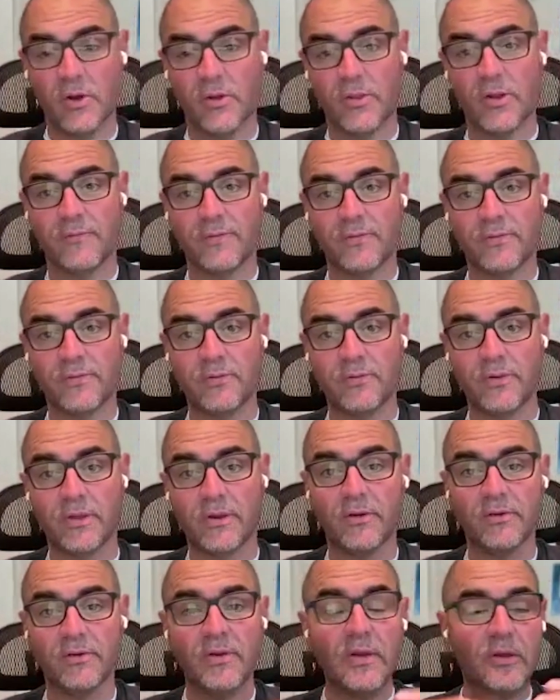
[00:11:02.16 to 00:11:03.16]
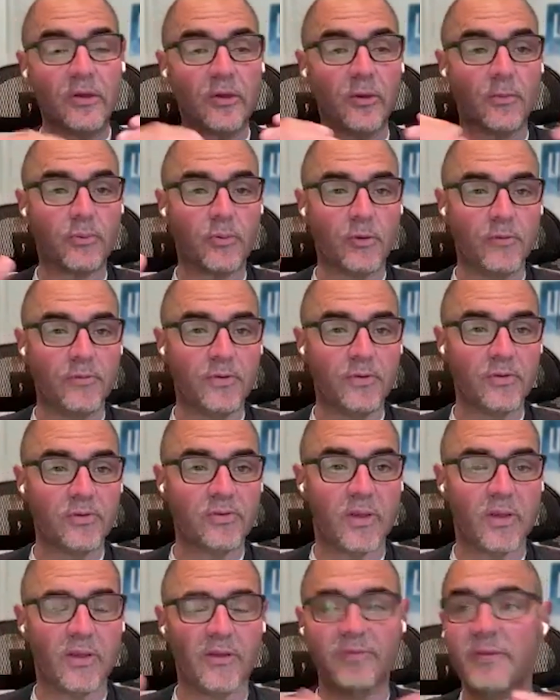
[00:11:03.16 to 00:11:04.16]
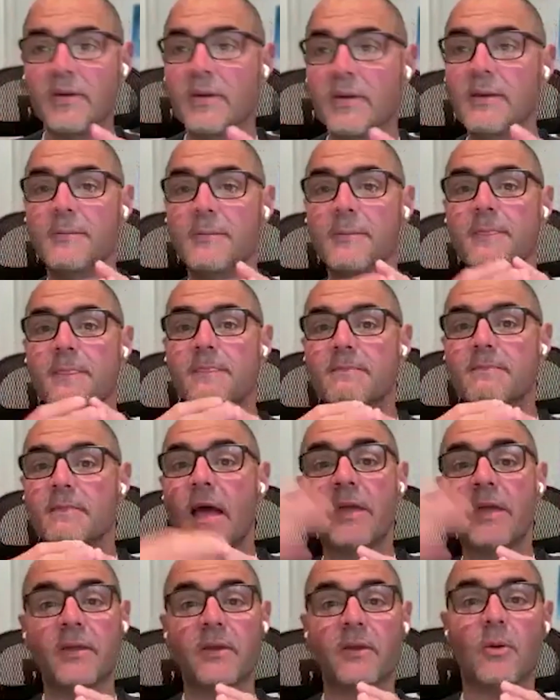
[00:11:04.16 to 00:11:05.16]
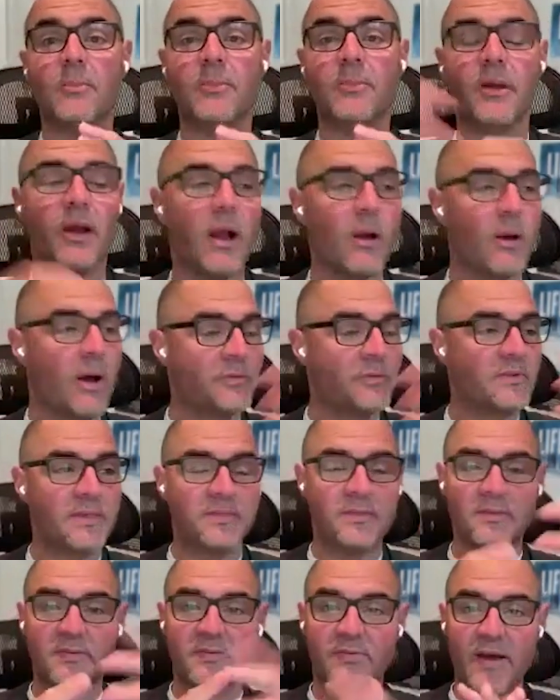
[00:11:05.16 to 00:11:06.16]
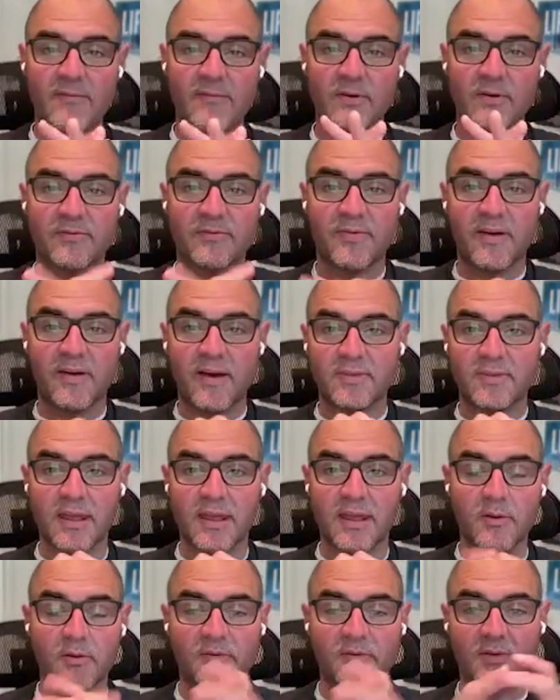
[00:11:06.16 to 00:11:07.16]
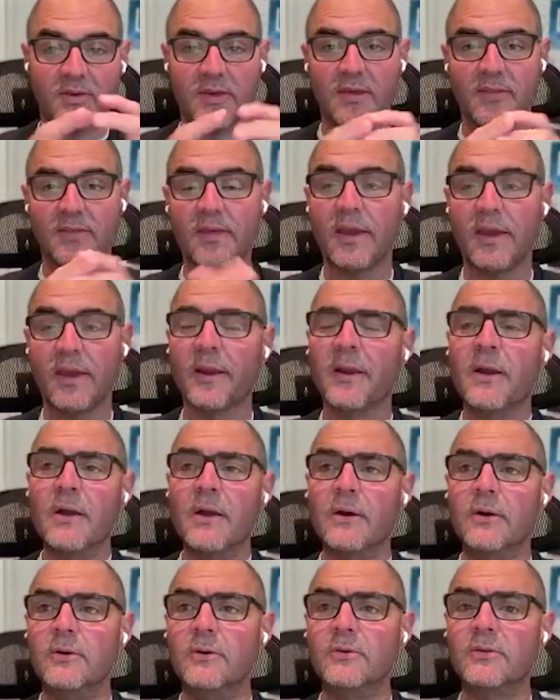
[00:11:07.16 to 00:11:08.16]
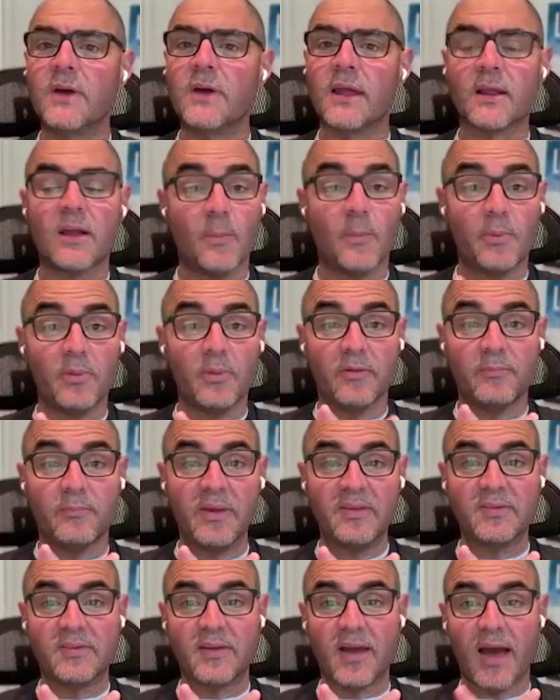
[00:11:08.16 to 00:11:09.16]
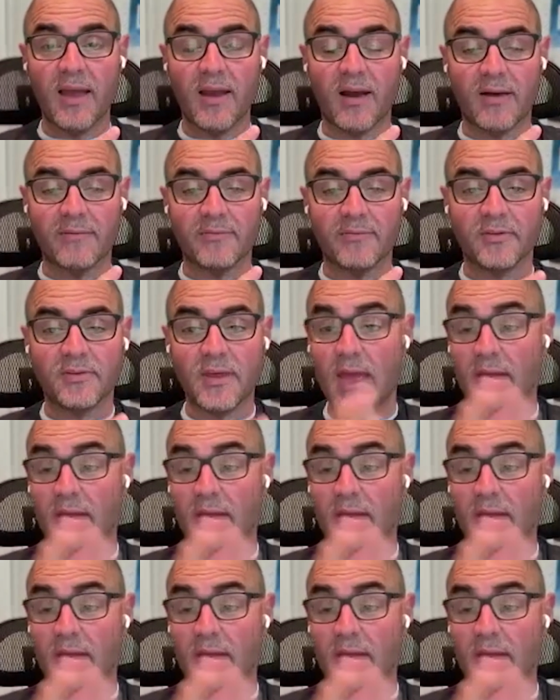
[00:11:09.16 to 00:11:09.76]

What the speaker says: You go there for 2 years, you prove yourself. Now you can go big. I was at this 5-on-5 today, and there was a kid there who's got a couple of Big Sky offers.